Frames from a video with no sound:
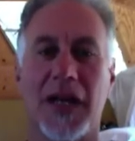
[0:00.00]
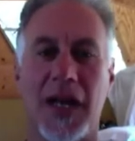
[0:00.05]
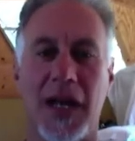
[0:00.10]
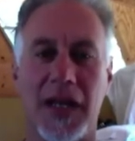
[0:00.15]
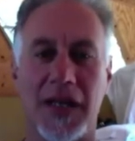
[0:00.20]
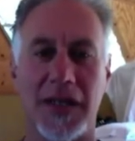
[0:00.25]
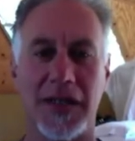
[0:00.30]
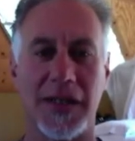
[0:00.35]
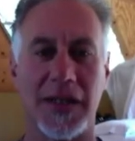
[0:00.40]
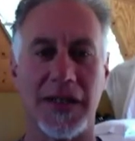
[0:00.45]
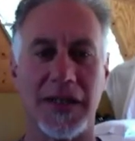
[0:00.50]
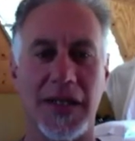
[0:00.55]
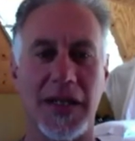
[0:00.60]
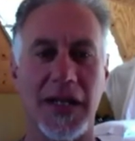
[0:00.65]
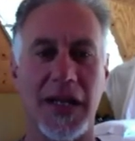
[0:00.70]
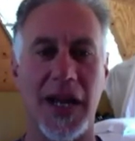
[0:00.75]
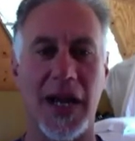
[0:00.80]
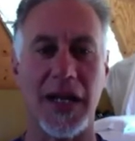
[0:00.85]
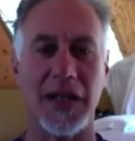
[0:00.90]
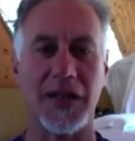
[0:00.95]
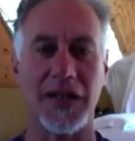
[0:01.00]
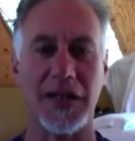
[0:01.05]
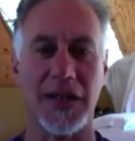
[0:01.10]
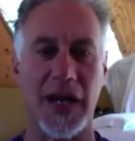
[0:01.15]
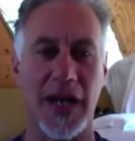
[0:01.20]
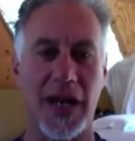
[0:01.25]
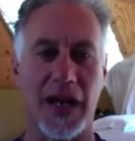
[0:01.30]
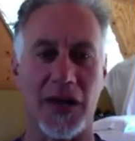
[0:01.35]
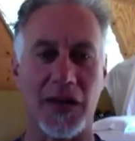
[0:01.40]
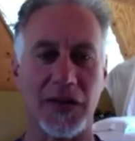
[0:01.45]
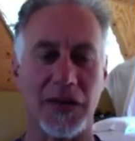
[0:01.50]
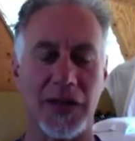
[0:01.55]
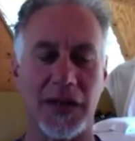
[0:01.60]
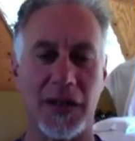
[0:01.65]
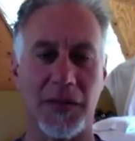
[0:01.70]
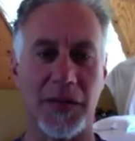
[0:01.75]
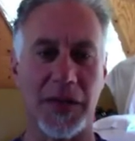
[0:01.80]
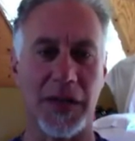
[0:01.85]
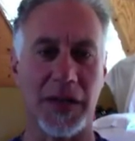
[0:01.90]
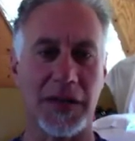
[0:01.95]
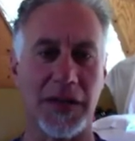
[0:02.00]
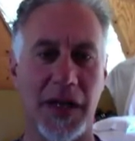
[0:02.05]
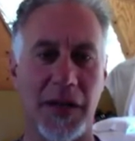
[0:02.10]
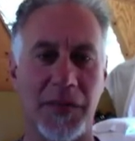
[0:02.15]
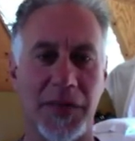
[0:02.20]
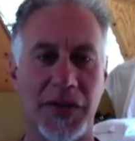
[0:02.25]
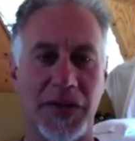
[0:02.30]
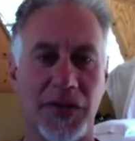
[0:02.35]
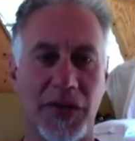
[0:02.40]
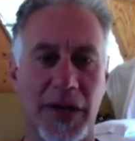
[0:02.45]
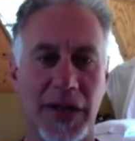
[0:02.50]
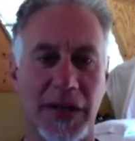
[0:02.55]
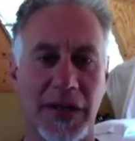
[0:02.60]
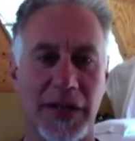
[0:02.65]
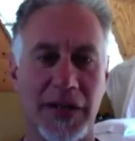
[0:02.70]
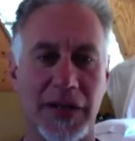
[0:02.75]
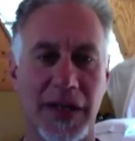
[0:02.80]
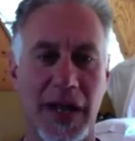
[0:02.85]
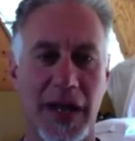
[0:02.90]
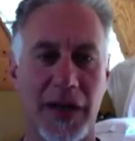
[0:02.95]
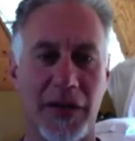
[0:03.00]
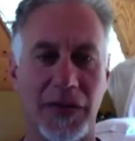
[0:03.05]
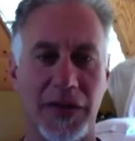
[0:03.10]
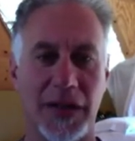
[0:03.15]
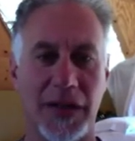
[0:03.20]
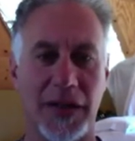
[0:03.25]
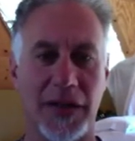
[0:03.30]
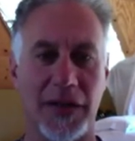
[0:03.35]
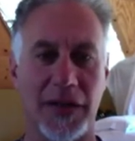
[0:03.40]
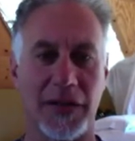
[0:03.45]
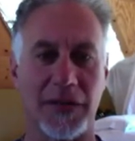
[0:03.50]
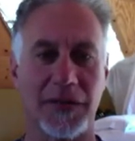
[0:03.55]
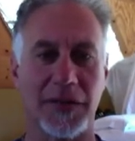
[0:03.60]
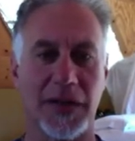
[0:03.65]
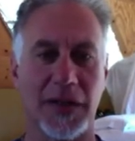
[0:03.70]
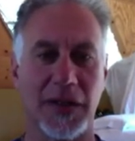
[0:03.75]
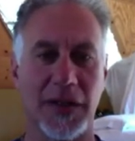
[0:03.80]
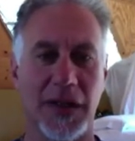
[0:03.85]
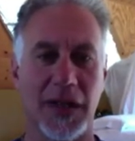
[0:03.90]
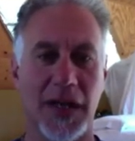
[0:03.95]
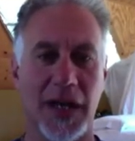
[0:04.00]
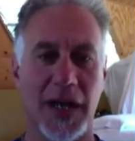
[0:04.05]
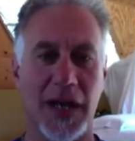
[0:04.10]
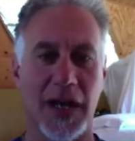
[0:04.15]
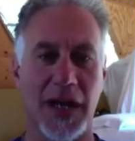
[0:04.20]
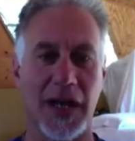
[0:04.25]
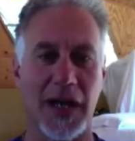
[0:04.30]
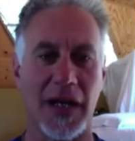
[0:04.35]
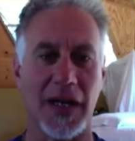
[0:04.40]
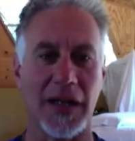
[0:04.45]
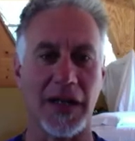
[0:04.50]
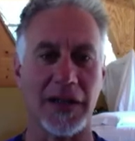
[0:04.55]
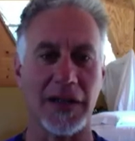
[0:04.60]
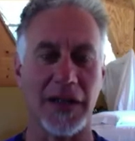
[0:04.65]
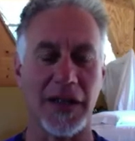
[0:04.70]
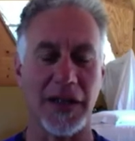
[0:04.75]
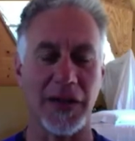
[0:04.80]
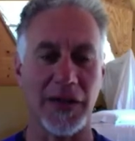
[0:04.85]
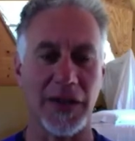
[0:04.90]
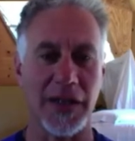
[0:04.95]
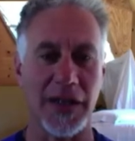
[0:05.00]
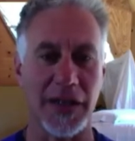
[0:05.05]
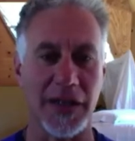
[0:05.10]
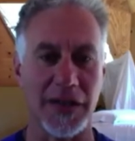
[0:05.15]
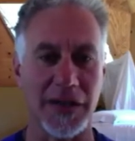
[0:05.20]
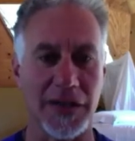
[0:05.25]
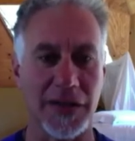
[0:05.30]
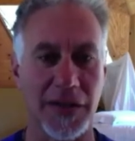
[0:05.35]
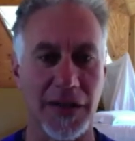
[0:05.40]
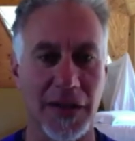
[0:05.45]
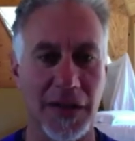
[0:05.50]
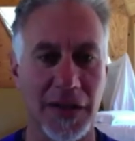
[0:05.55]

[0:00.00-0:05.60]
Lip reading: And it's a TH sound, and I'm going to demonstrate the sound here. And here it is.